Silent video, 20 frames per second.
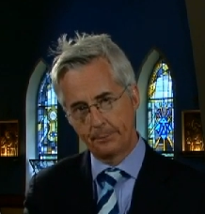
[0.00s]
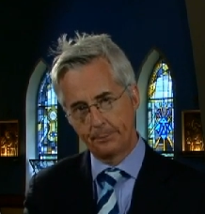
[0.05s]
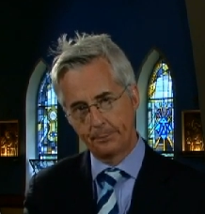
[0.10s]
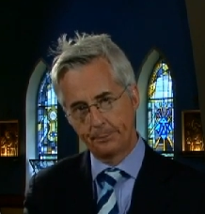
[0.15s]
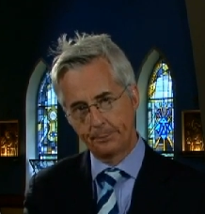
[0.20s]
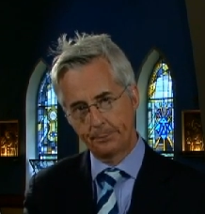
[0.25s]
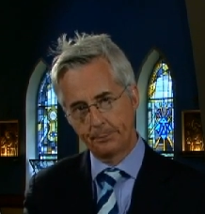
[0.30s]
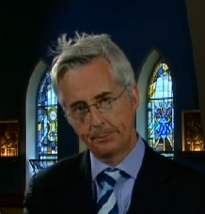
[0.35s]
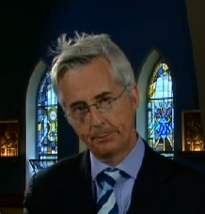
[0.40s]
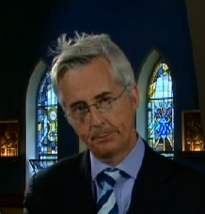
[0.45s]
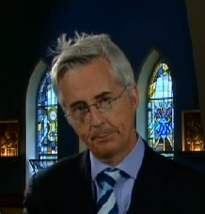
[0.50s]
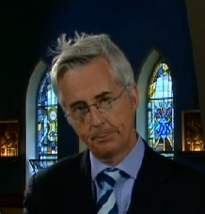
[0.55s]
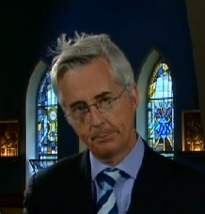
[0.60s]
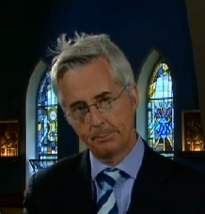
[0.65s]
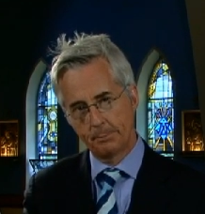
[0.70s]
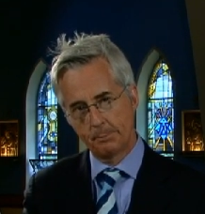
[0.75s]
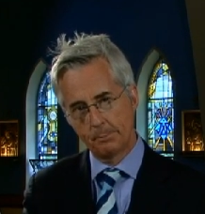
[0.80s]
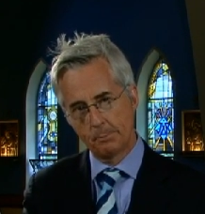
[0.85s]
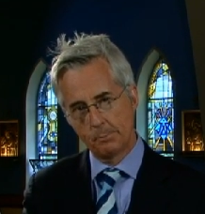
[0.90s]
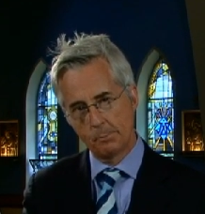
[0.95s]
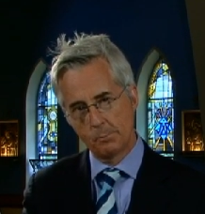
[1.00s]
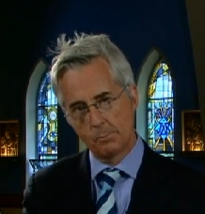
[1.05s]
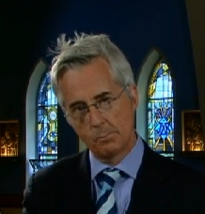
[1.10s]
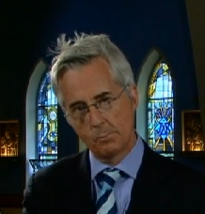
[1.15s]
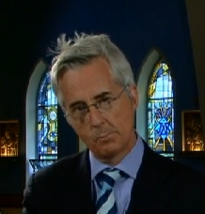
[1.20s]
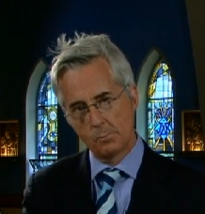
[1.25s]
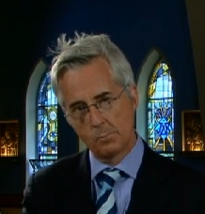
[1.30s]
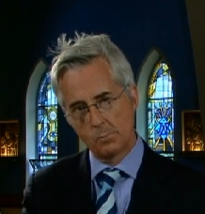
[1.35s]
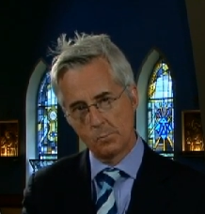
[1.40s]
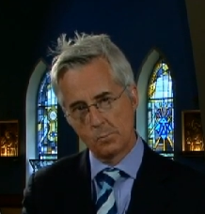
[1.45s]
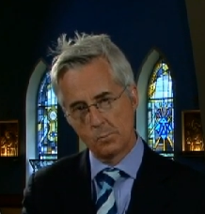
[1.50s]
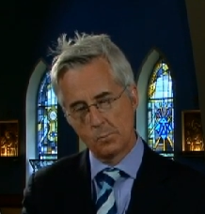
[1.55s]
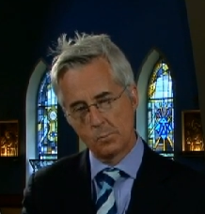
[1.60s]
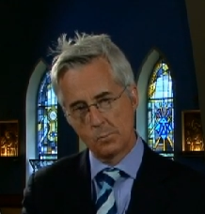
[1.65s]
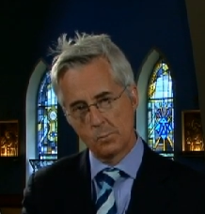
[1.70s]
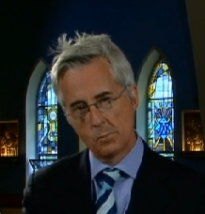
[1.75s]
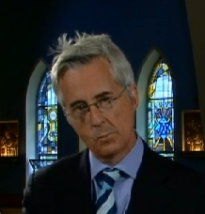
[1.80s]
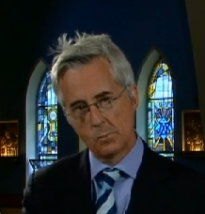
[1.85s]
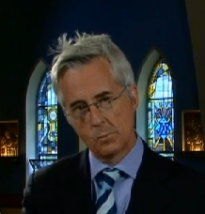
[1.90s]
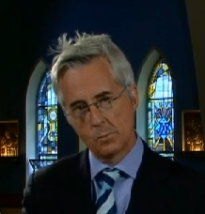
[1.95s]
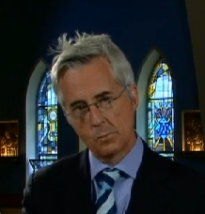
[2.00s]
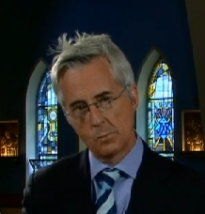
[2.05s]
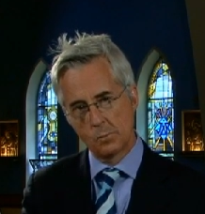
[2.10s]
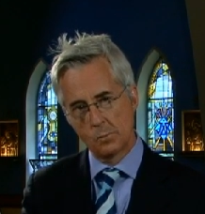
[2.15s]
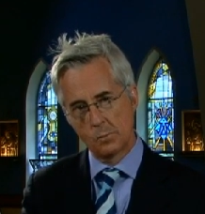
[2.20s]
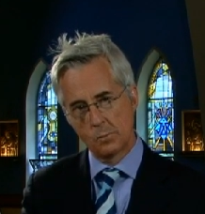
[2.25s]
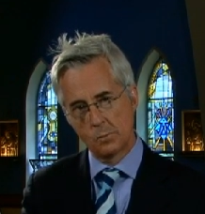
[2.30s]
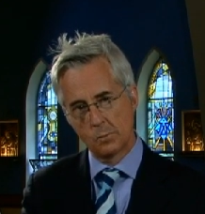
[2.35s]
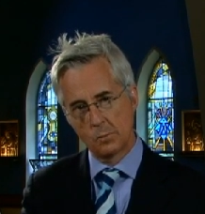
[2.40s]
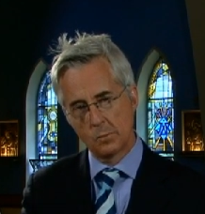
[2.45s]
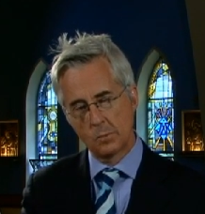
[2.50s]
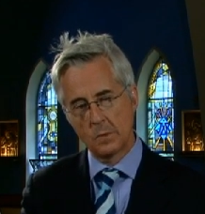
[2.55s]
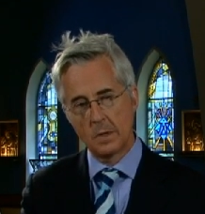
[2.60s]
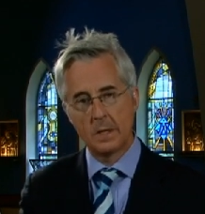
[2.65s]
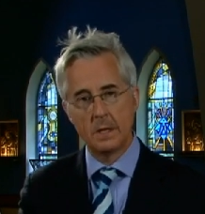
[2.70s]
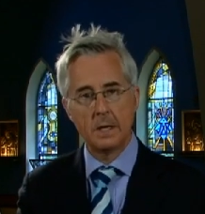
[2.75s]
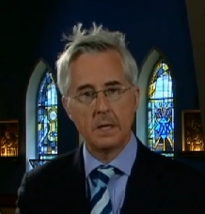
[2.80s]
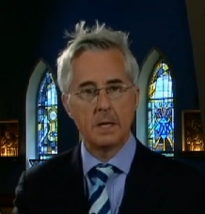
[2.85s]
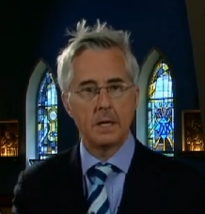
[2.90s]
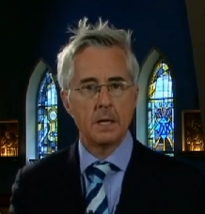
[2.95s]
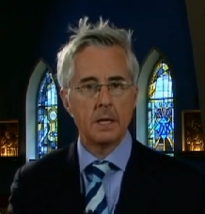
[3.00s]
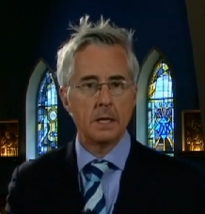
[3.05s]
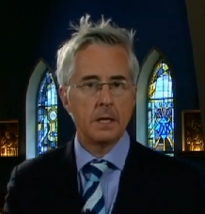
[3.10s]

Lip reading: Nothing is said.